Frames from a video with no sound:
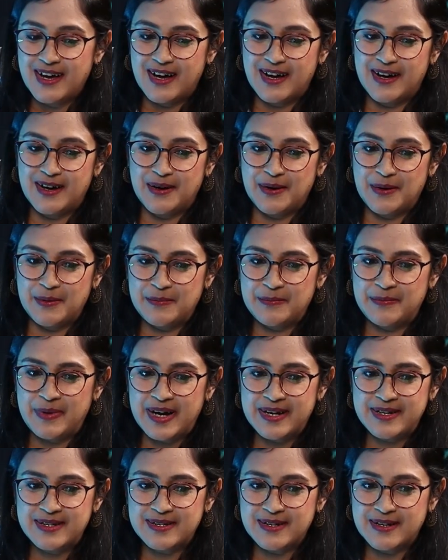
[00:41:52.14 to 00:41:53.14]

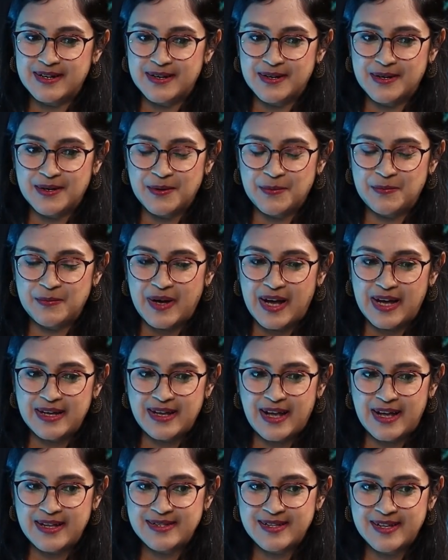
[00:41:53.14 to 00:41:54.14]
But
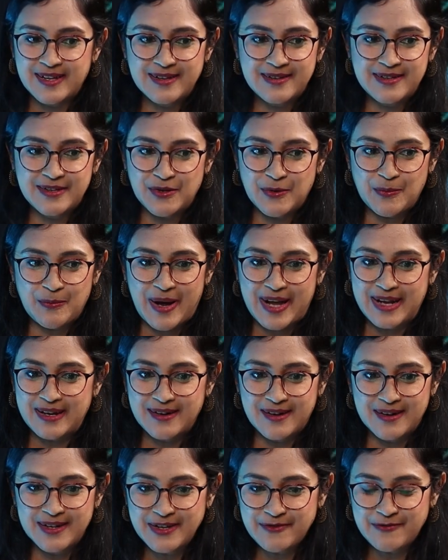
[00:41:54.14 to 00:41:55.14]
I think, you know, my
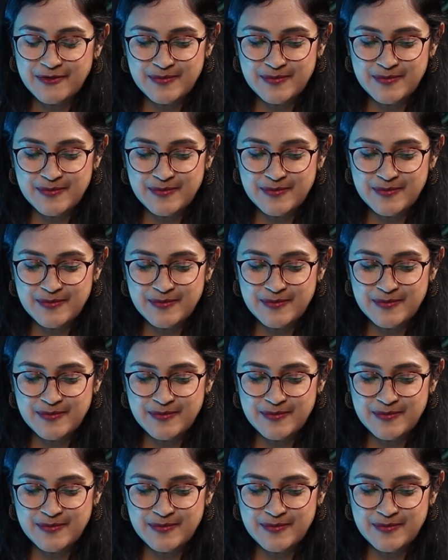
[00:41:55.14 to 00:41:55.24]
learning